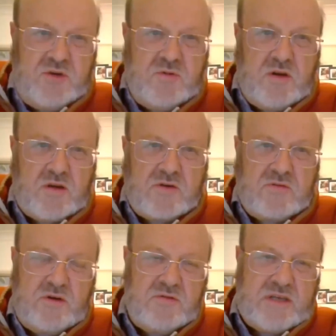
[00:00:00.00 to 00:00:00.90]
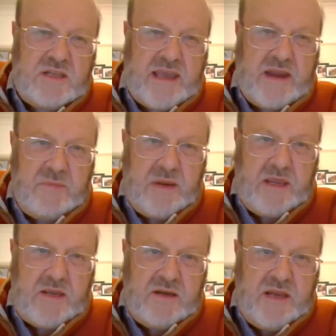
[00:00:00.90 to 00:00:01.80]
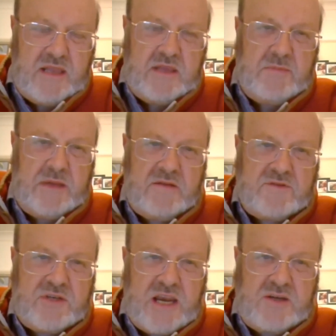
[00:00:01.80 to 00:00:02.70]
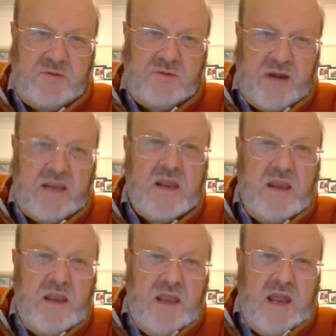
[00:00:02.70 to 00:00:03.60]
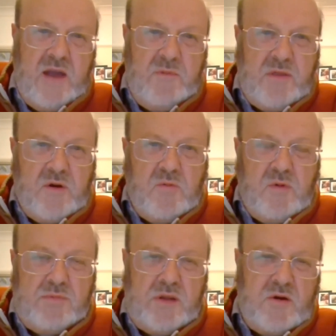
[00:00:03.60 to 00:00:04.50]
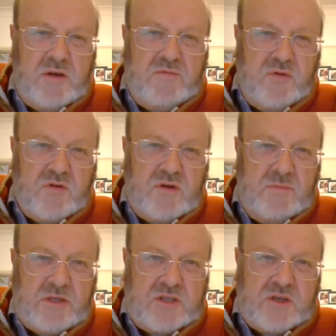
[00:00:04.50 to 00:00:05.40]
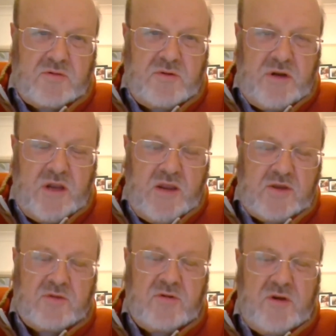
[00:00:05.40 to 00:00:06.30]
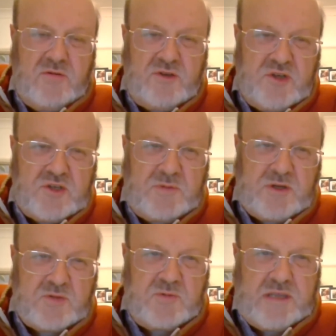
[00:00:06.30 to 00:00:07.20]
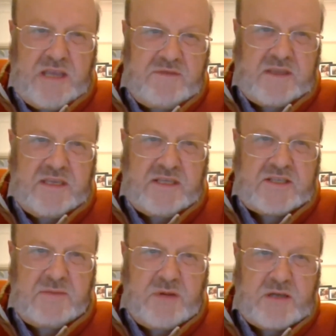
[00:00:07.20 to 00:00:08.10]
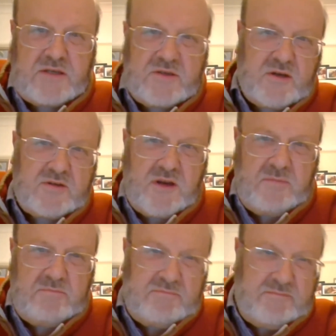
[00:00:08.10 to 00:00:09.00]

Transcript: on a cruise in the Caribbean in the middle of January, and we thought, well, blow it if we're going to miss the cruise just because we gave the kids their presents on time.